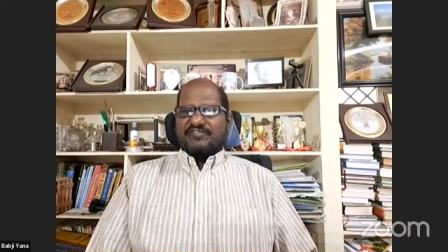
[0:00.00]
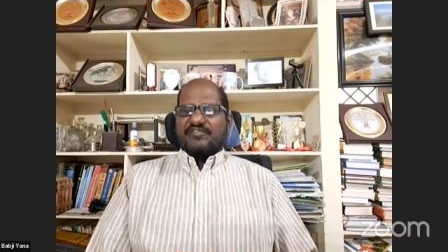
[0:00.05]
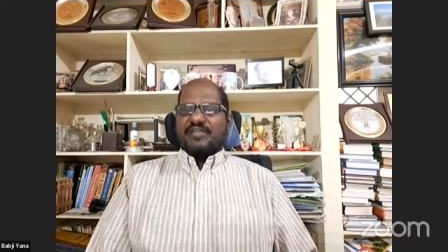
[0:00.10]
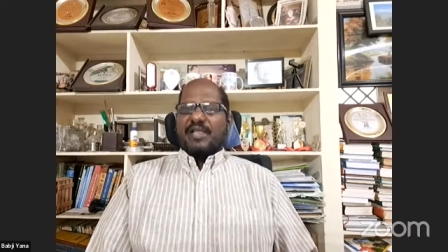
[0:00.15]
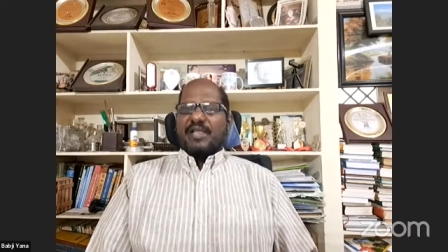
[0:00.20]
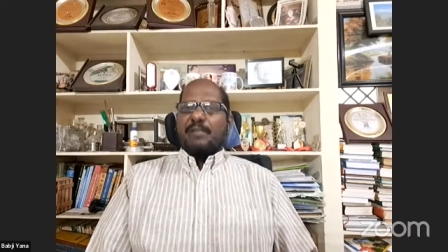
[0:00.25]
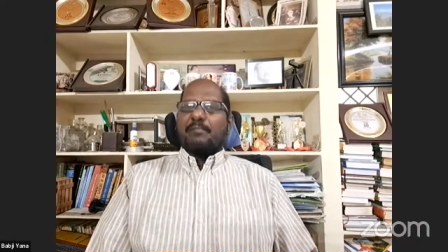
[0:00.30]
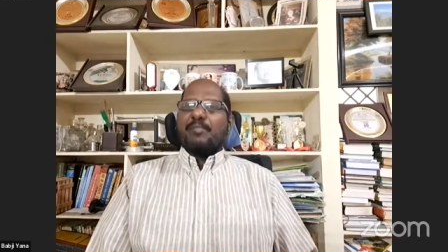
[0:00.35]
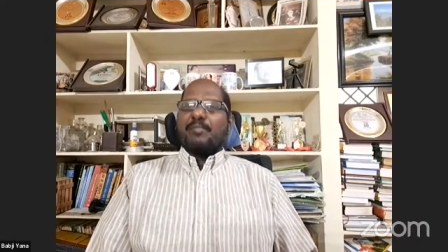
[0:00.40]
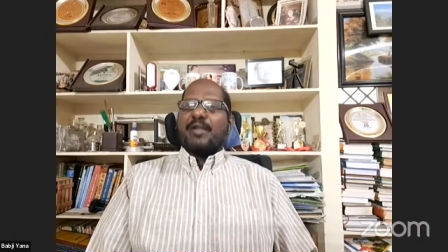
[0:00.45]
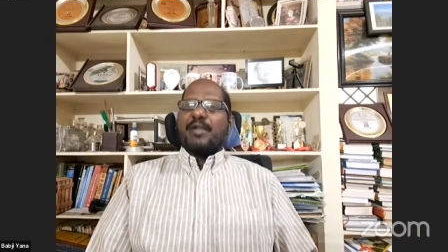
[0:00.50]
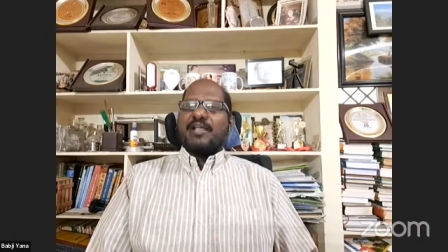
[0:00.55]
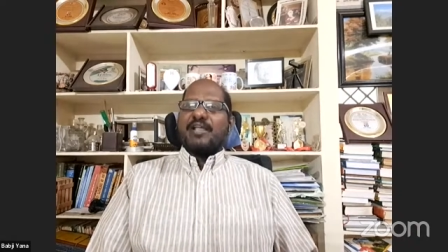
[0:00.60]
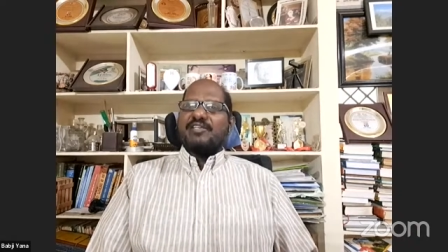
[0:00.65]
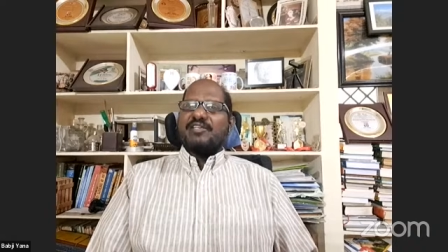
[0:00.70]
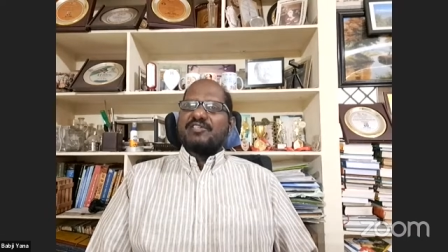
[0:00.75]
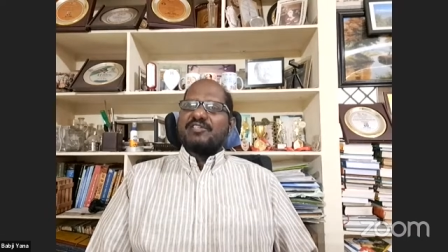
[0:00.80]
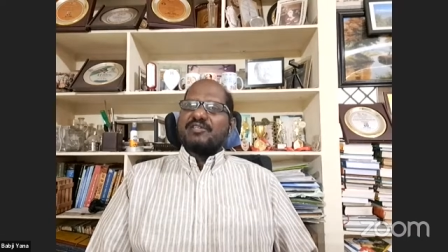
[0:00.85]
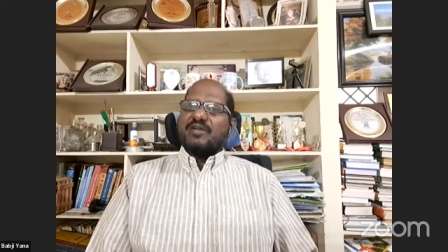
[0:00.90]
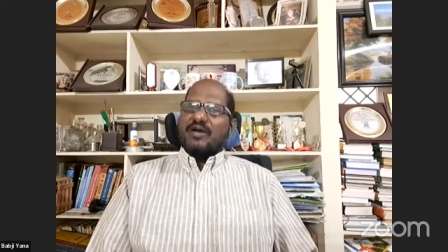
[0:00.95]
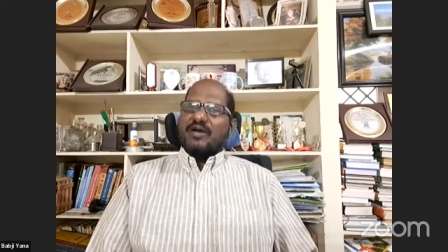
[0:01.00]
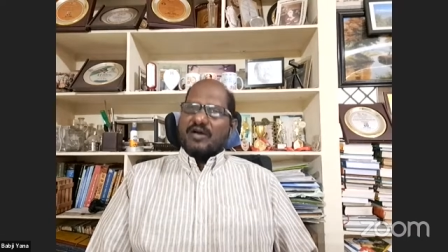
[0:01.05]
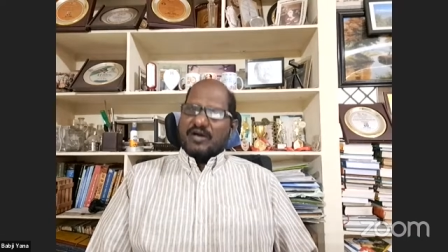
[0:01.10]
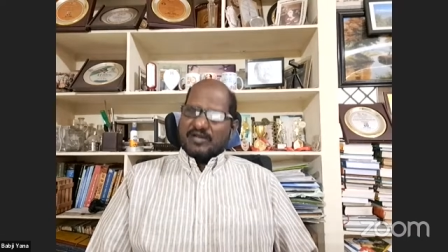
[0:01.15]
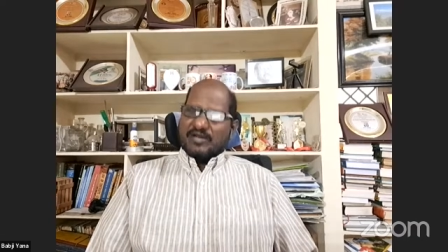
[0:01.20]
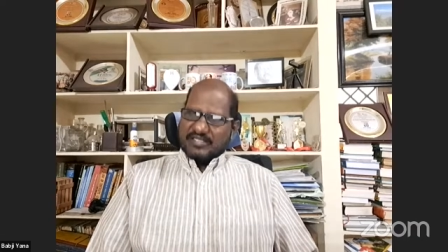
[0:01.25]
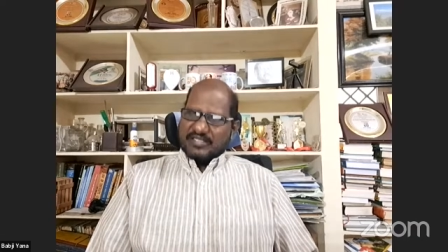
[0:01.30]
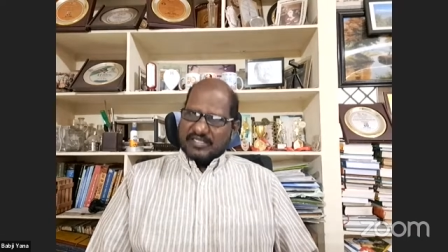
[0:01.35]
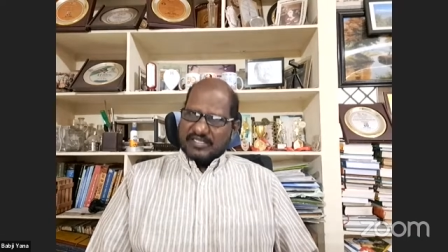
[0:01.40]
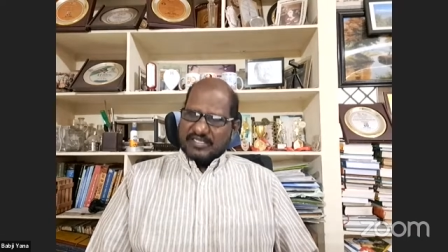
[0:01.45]
of employees
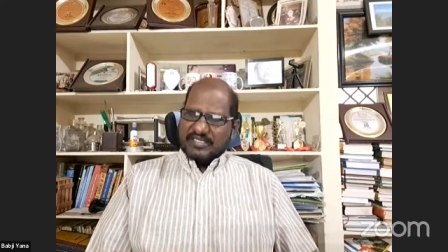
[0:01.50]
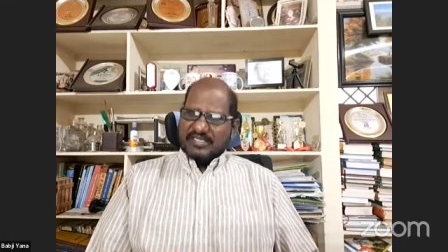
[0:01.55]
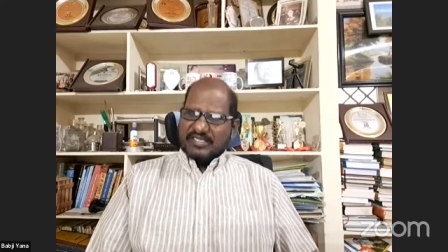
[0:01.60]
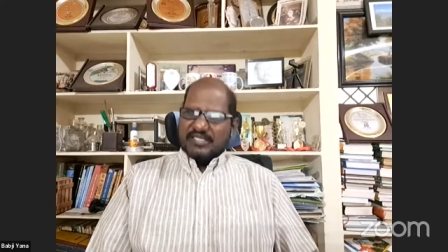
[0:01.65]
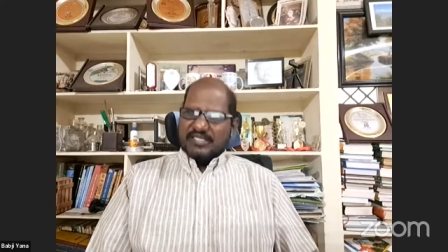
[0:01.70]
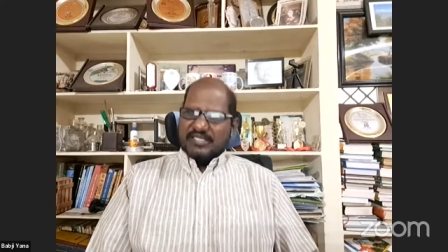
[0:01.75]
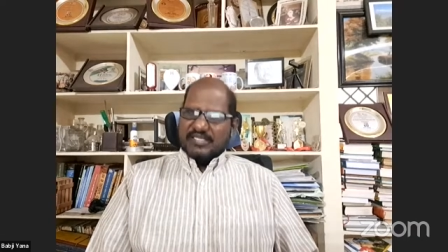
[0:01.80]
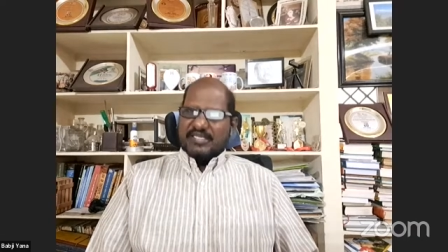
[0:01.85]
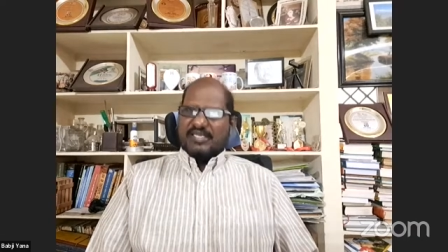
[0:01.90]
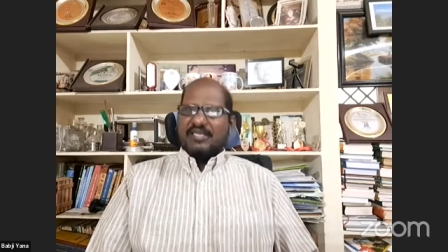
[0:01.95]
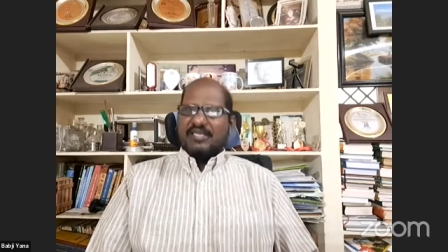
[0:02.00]
or the